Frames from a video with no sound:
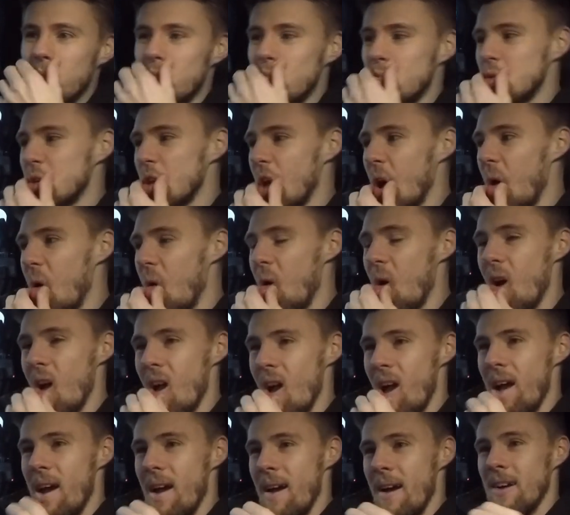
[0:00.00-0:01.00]
So
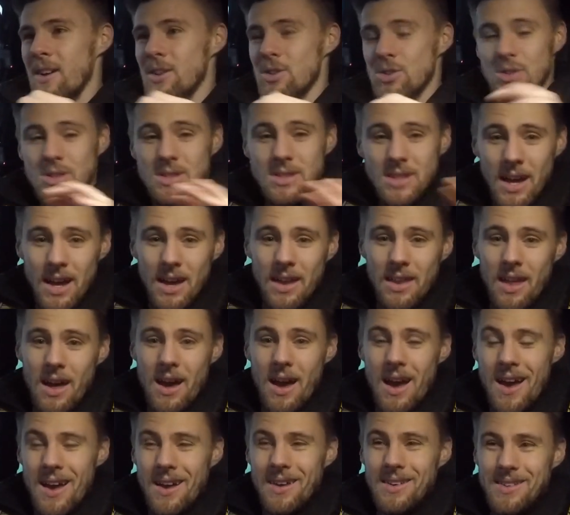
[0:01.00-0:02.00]
just take
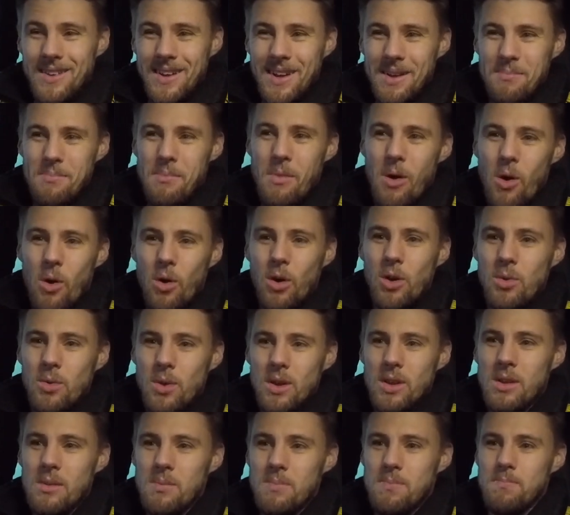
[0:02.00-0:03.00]
that in mind
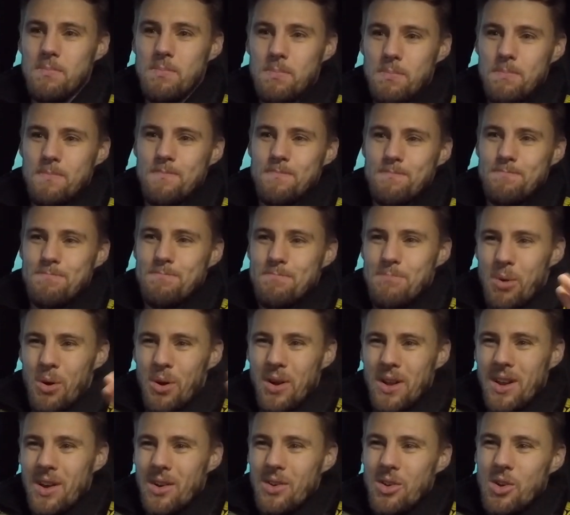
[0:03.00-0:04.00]
when you're
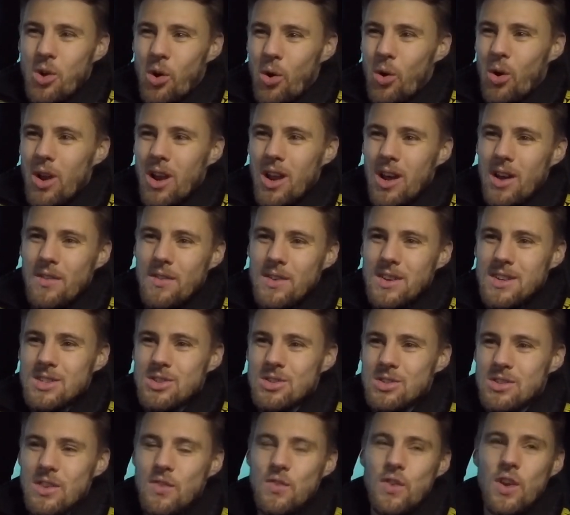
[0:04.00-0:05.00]
putting on coilovers,
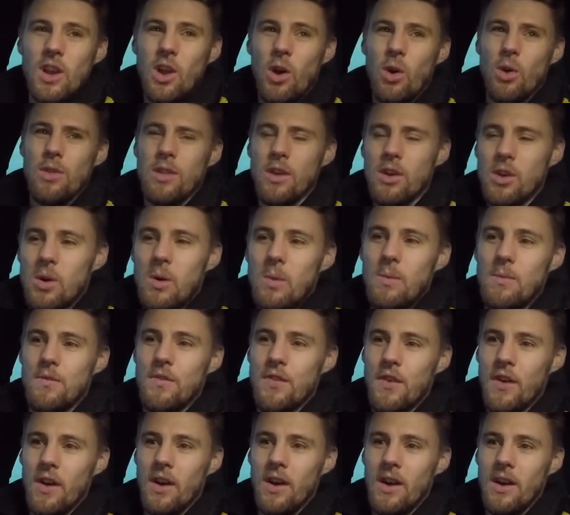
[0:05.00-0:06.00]
because if you like the
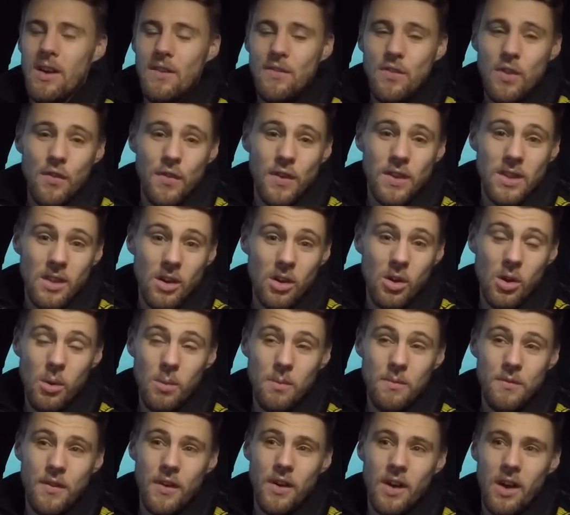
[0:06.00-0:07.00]
comfort, if you think the
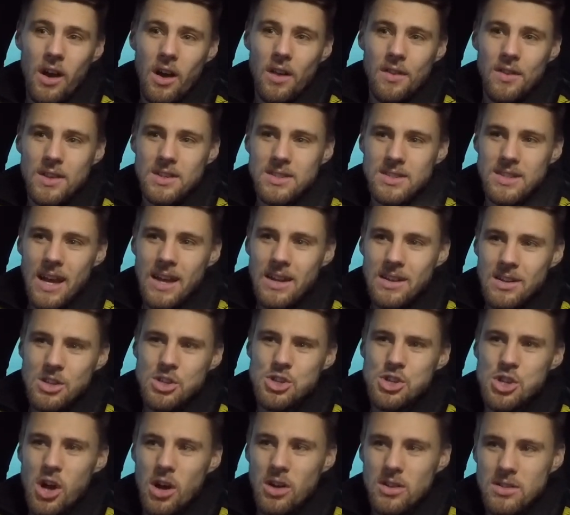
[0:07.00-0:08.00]
comfort on the standard
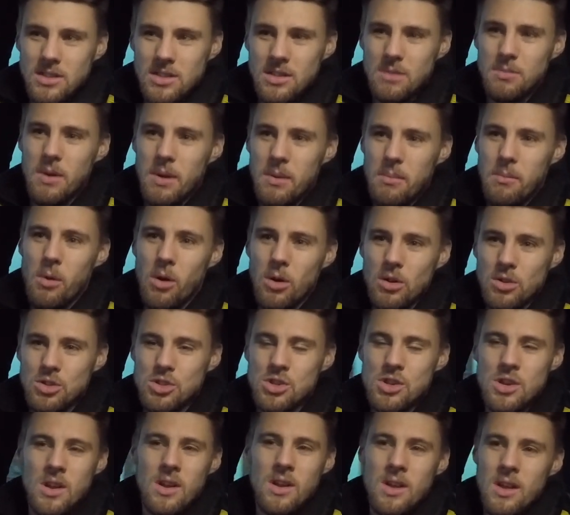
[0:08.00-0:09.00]
shocks is a bit much,
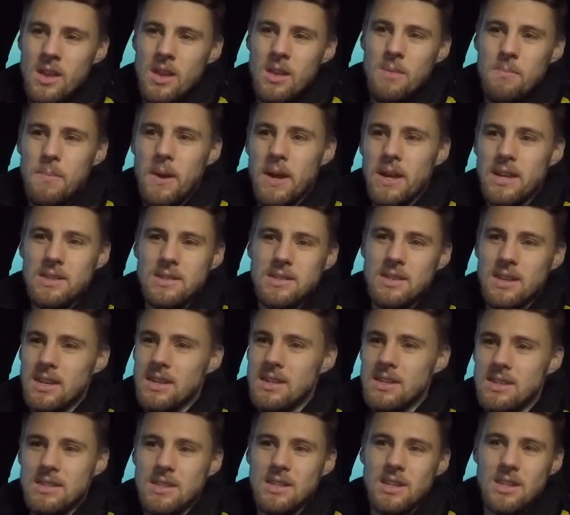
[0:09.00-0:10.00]

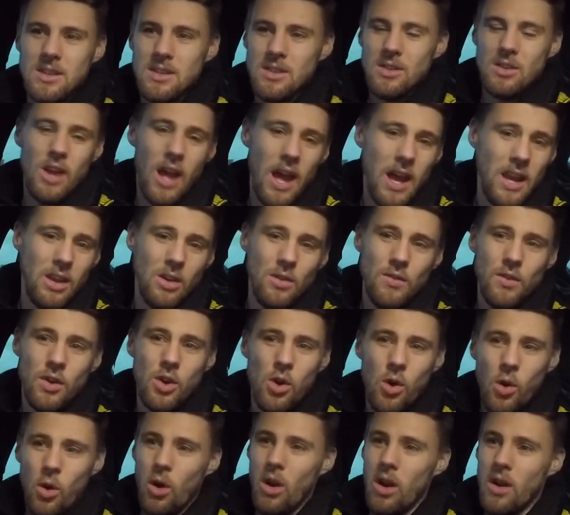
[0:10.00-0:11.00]
BCs and any other
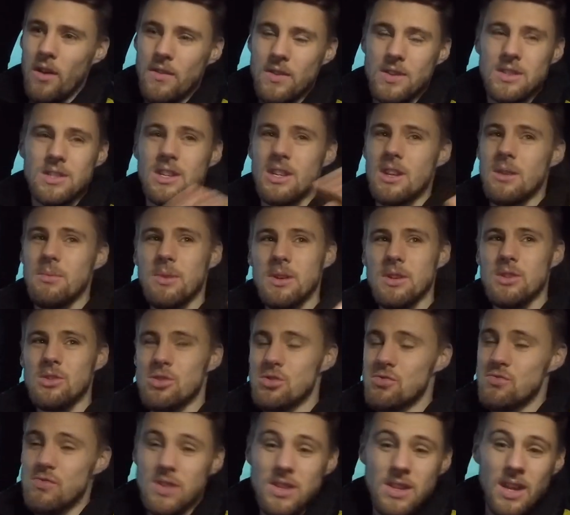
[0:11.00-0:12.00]
coilover is going to be
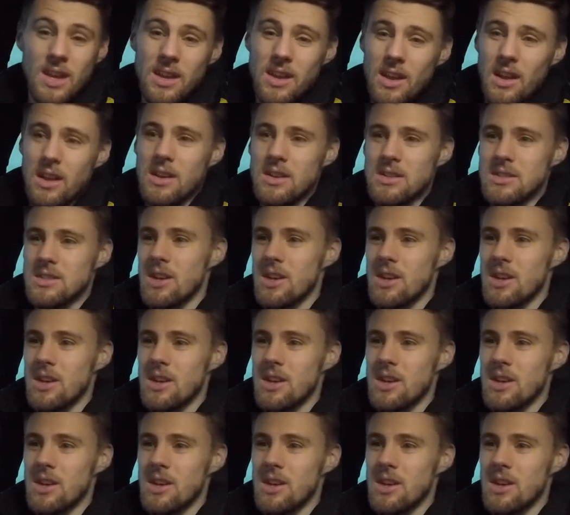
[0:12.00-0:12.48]
just ridiculous.